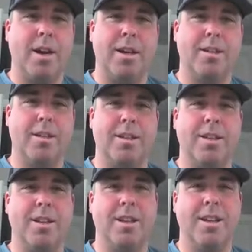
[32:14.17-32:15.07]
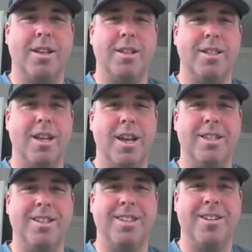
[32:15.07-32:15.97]
directors in the, in the
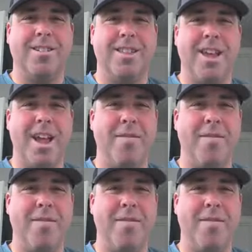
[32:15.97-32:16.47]
state, so